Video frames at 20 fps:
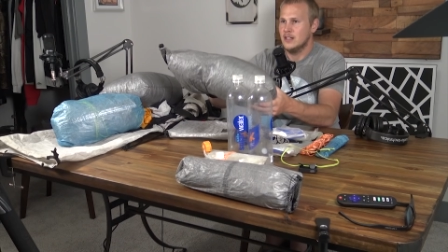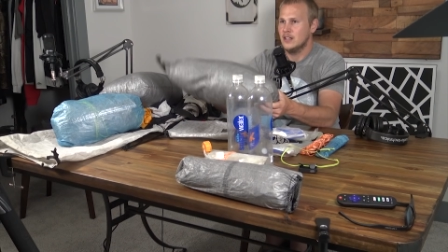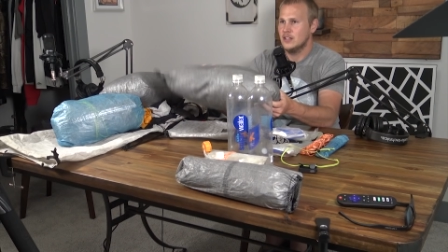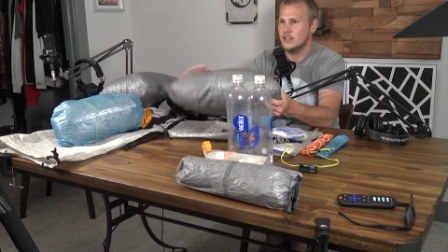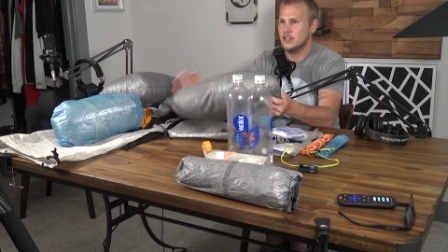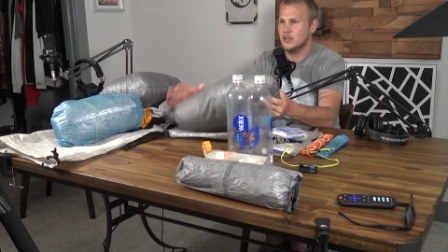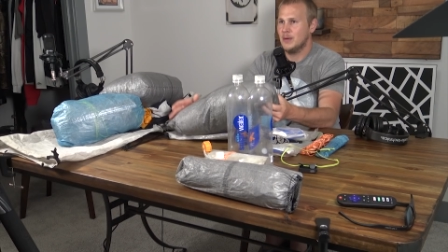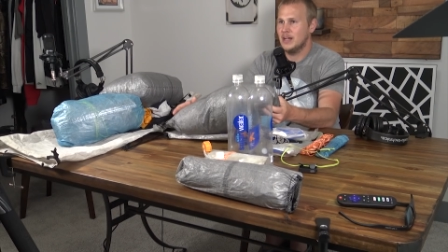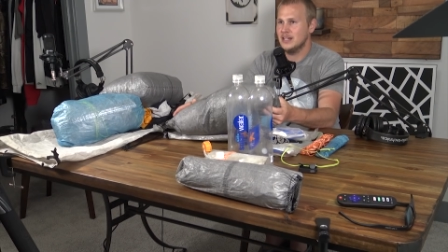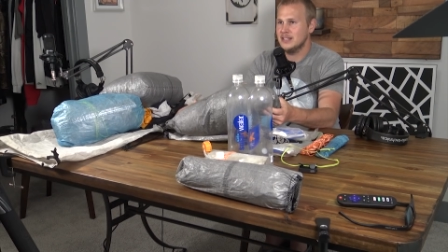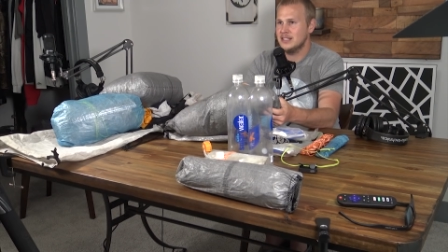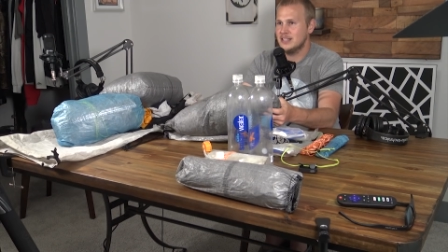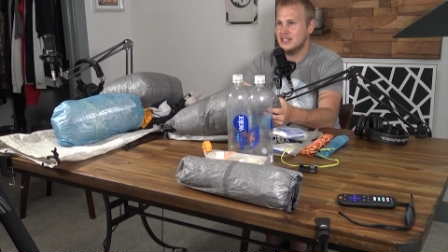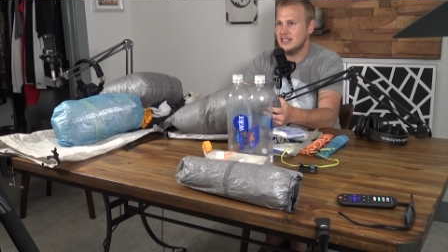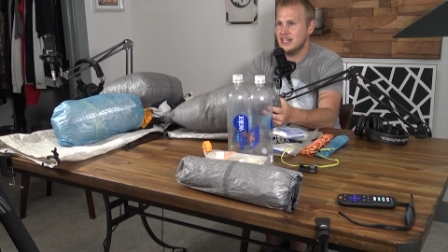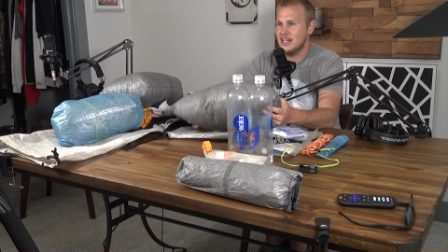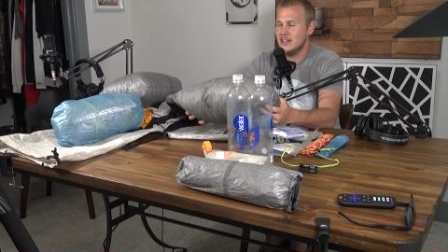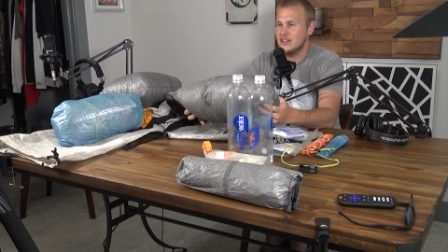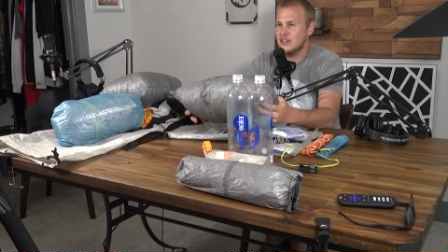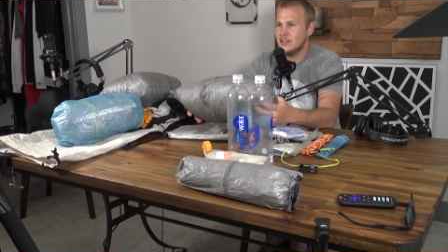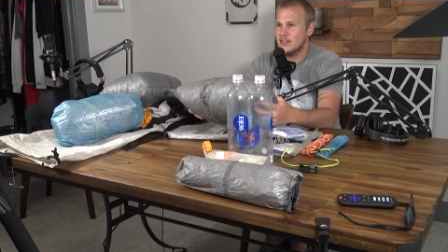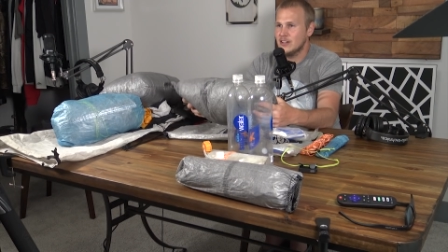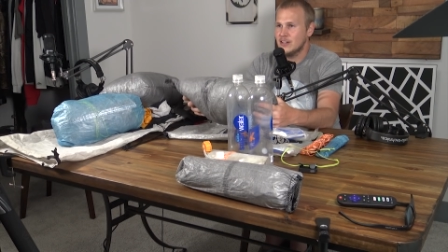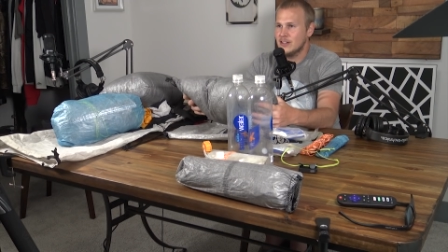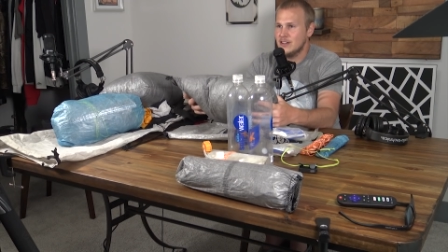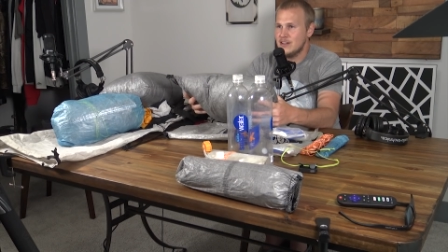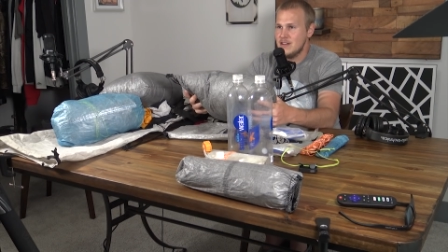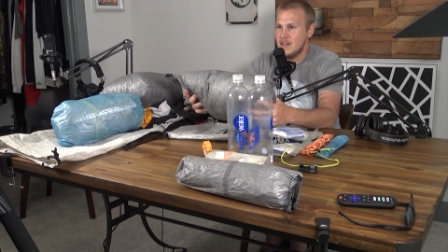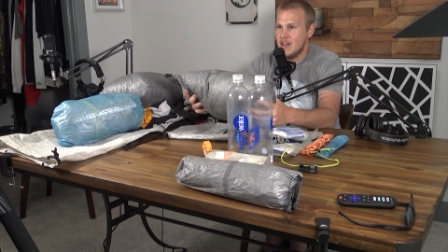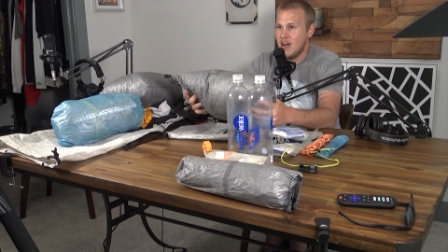So my standard
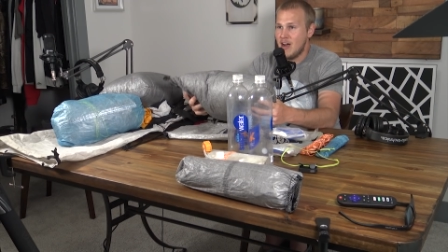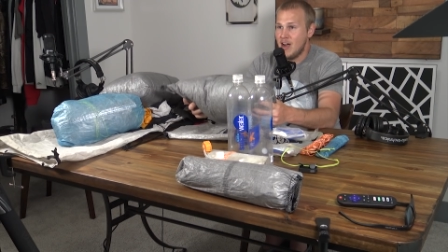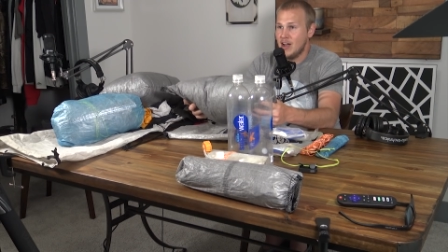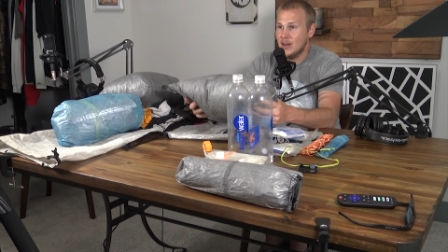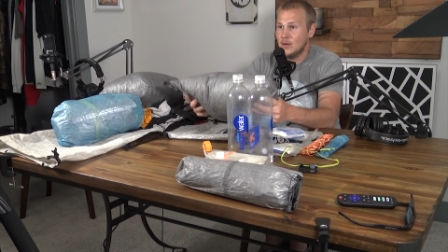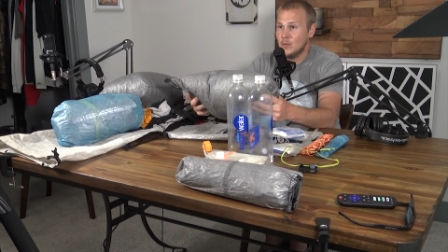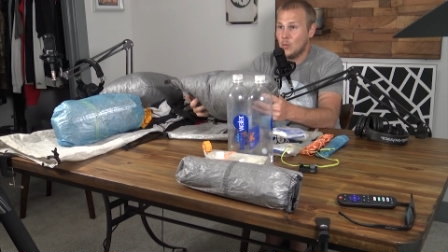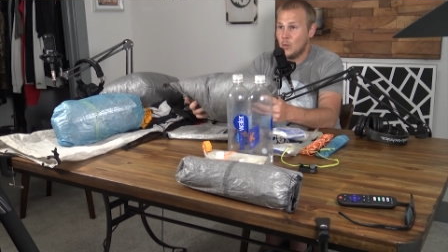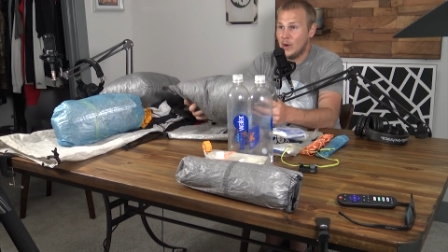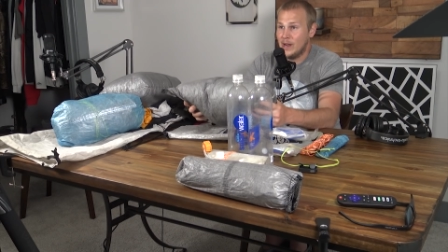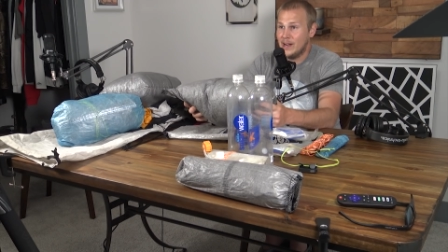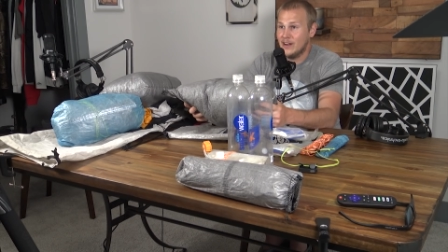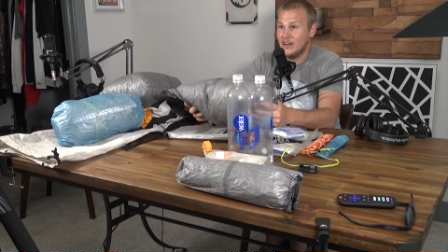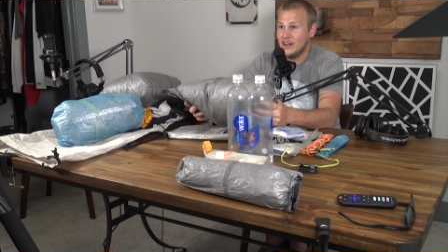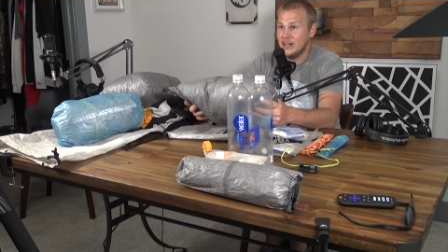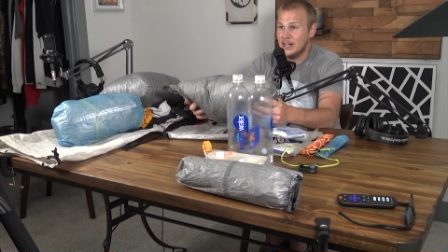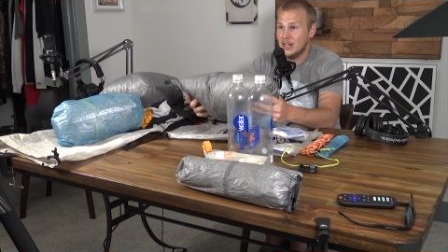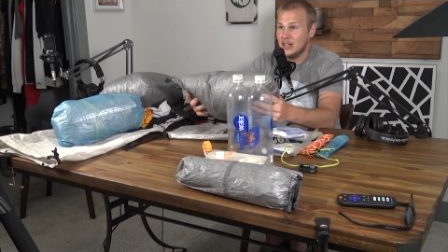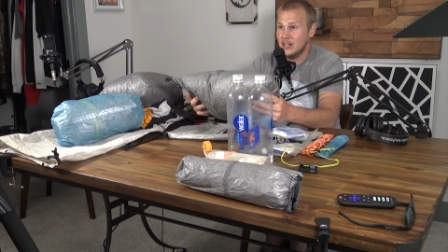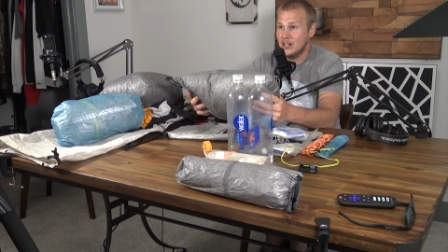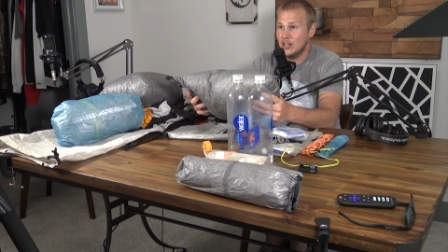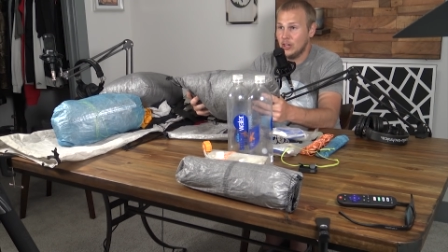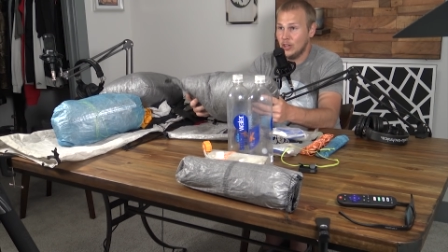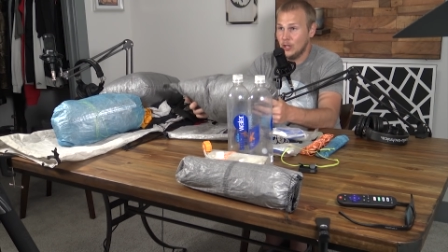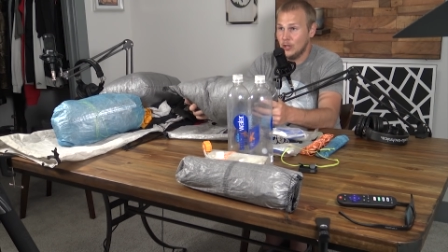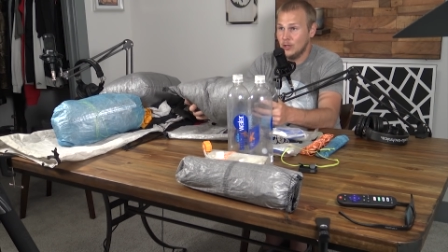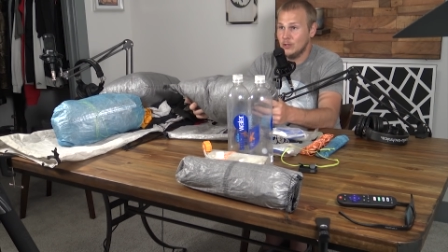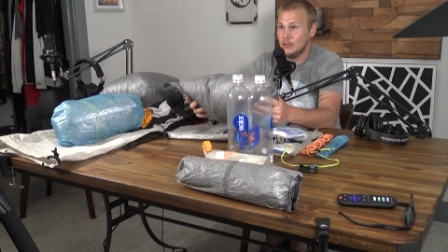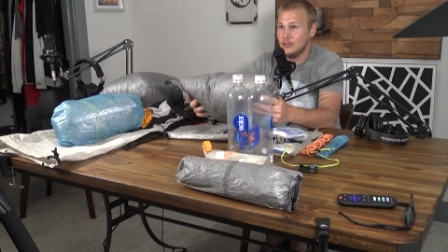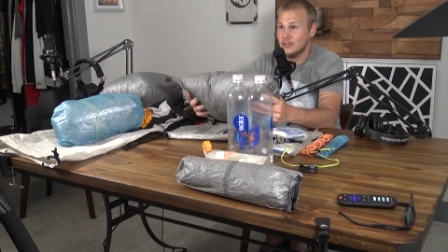non-wearing
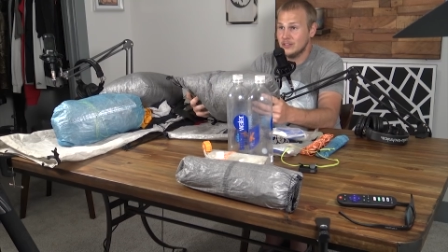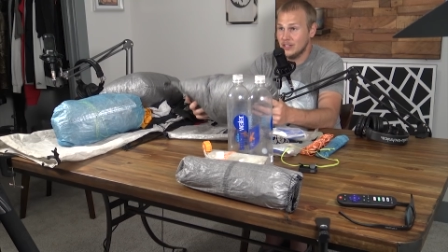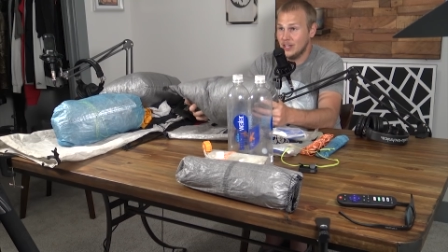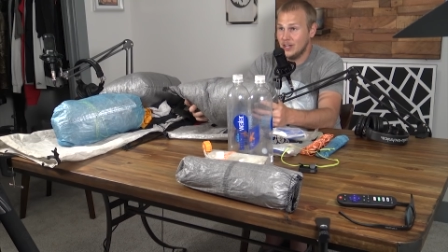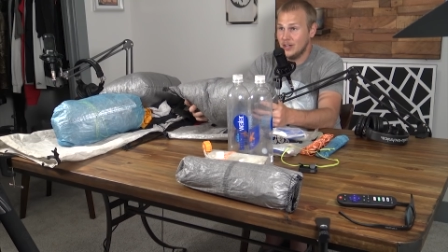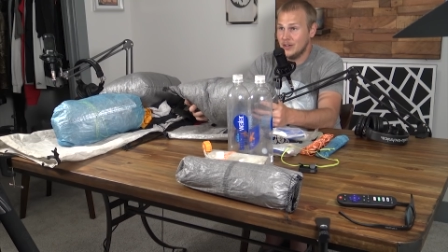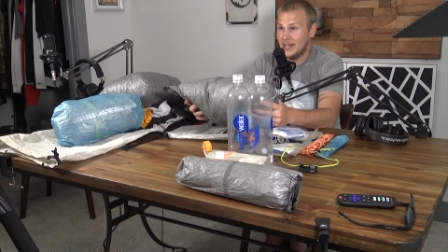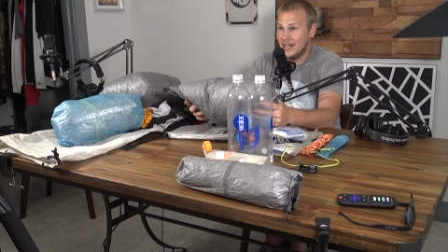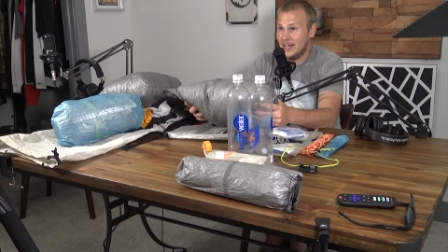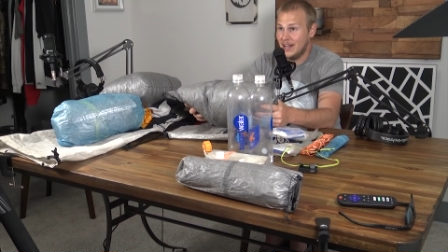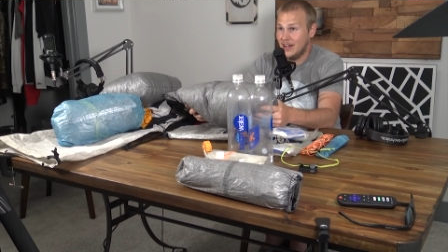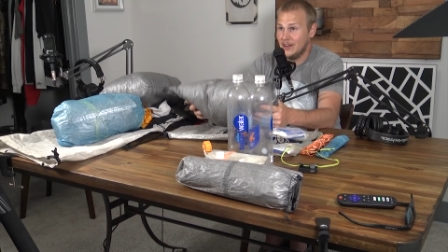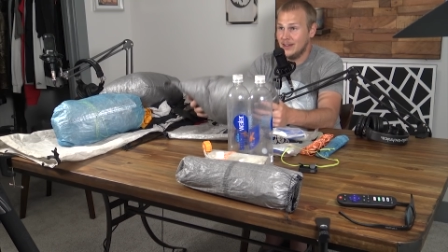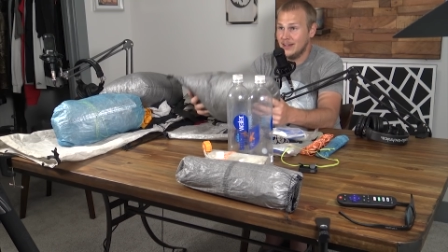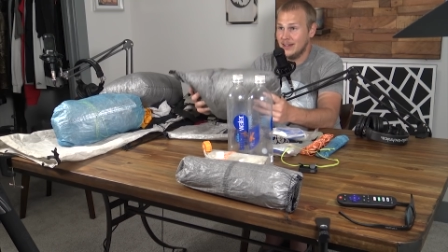clothes loadout,